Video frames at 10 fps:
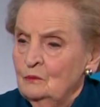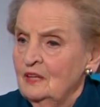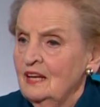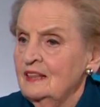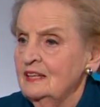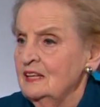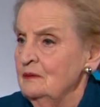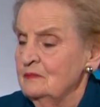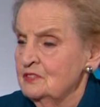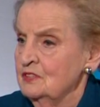Well, I think
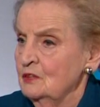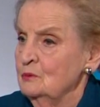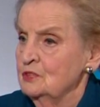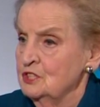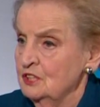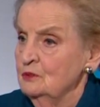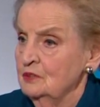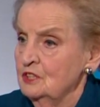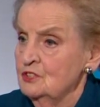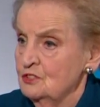he must think we're
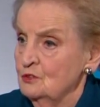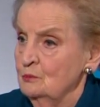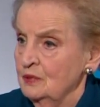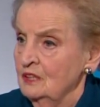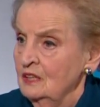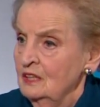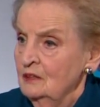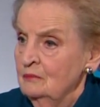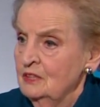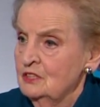genuinely stupid
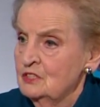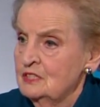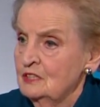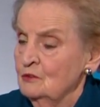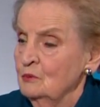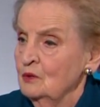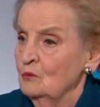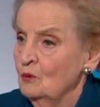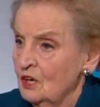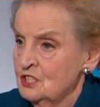because if
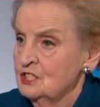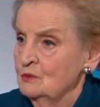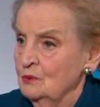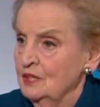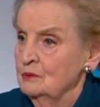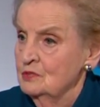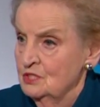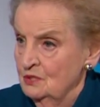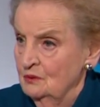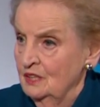one watched what he
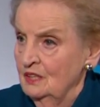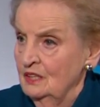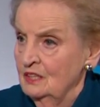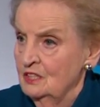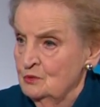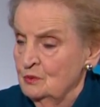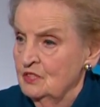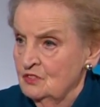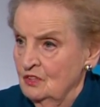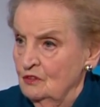was doing in his
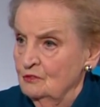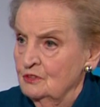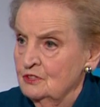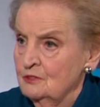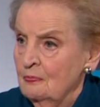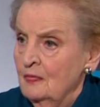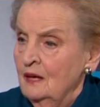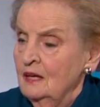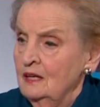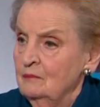press conference,
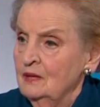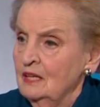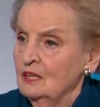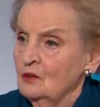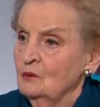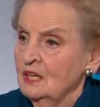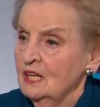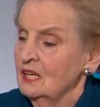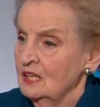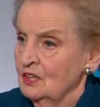he made it
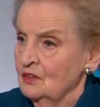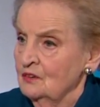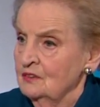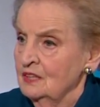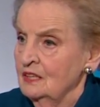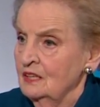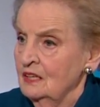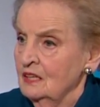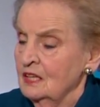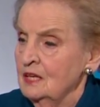quite clear that
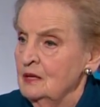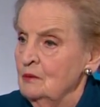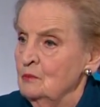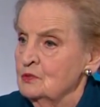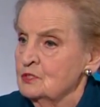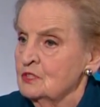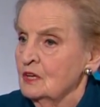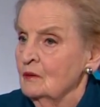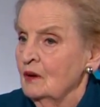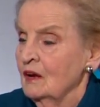uh, he was
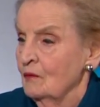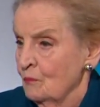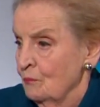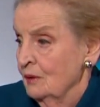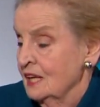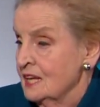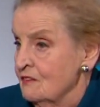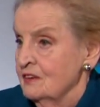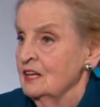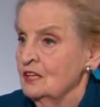
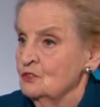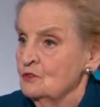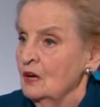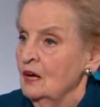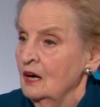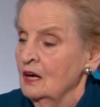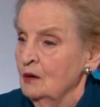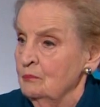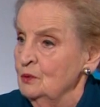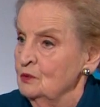believing
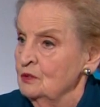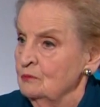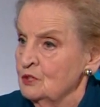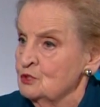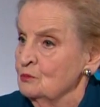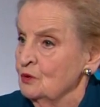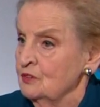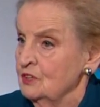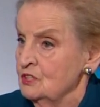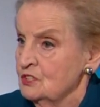uh, Putin much
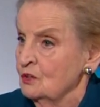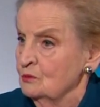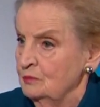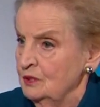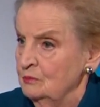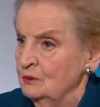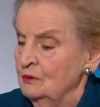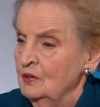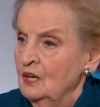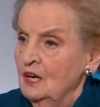more than his own people.